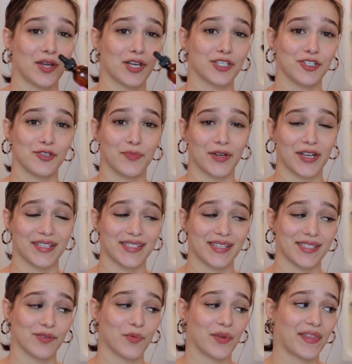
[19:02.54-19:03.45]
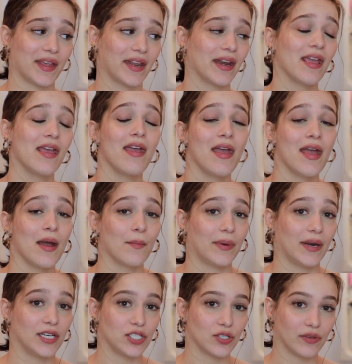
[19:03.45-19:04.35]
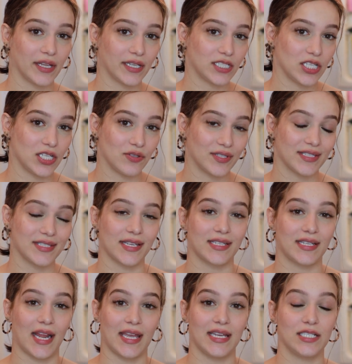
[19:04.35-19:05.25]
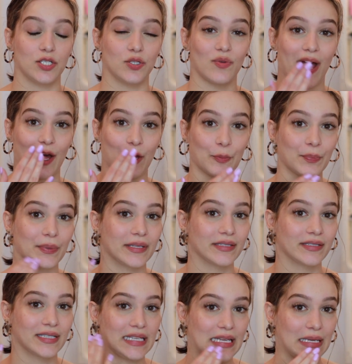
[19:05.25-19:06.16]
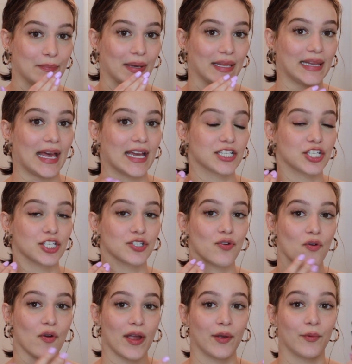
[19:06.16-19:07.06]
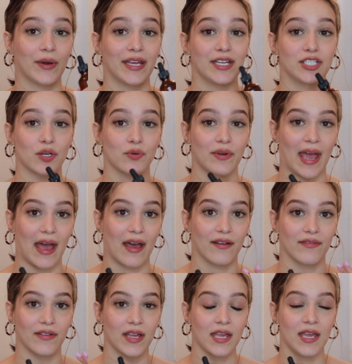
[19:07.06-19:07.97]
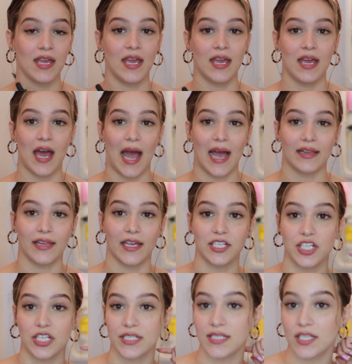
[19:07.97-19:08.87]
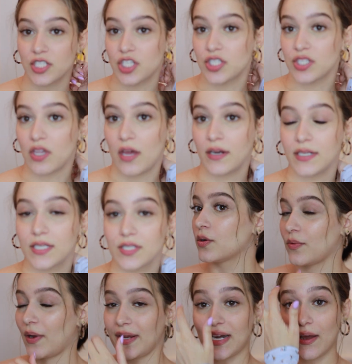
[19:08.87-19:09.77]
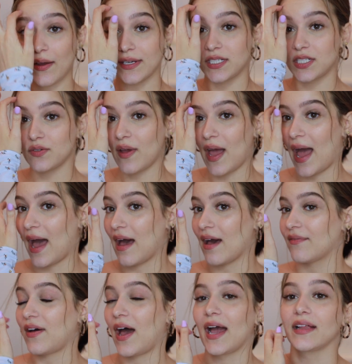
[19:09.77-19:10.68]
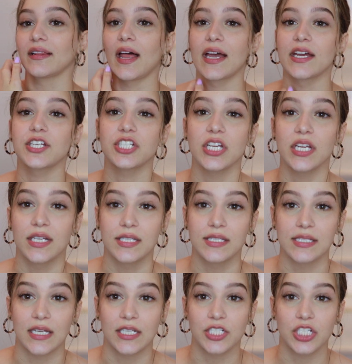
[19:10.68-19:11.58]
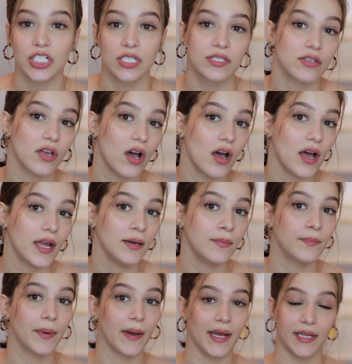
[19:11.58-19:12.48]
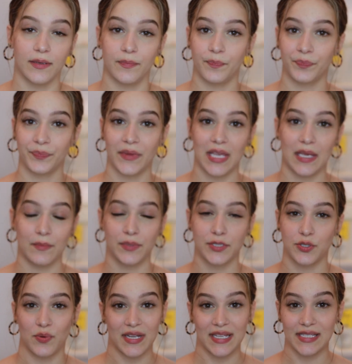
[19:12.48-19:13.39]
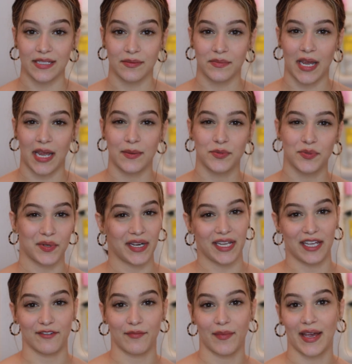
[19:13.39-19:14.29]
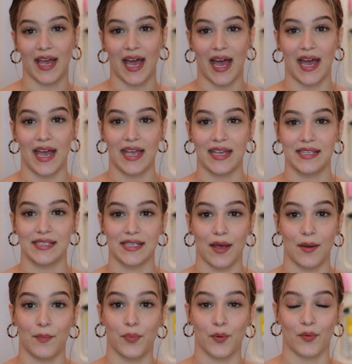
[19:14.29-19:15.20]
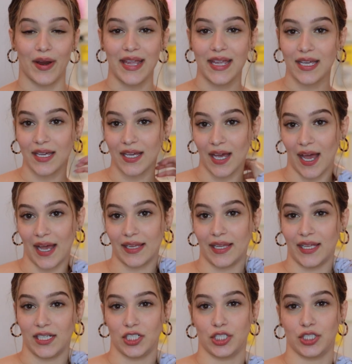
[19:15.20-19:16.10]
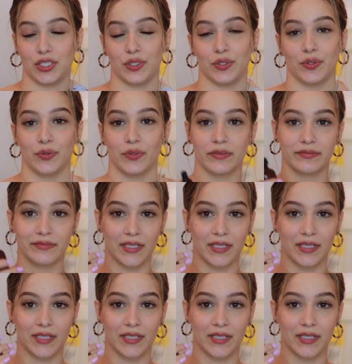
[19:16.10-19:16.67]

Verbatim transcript: not super consistent with it, but I do like to use this at night to help keep my lashes growing when I don't have eyelash extensions on because right now I do have eyelash extensions on, but in between sometimes when I give my eyes a break, I like to